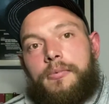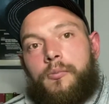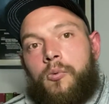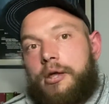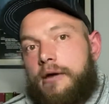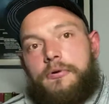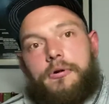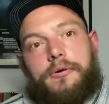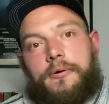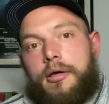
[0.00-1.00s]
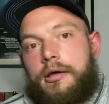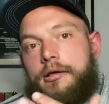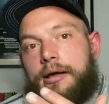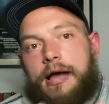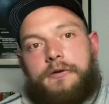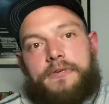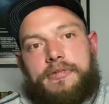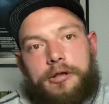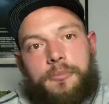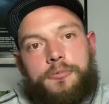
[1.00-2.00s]
whatever kind of a
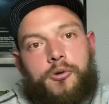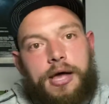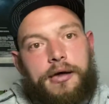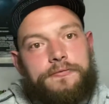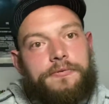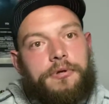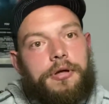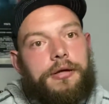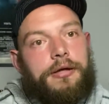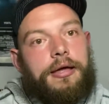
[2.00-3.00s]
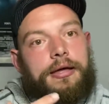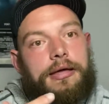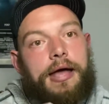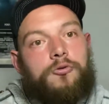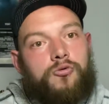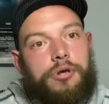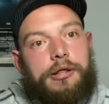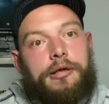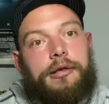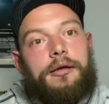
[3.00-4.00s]
setup you have, and
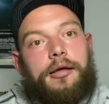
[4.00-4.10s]
really,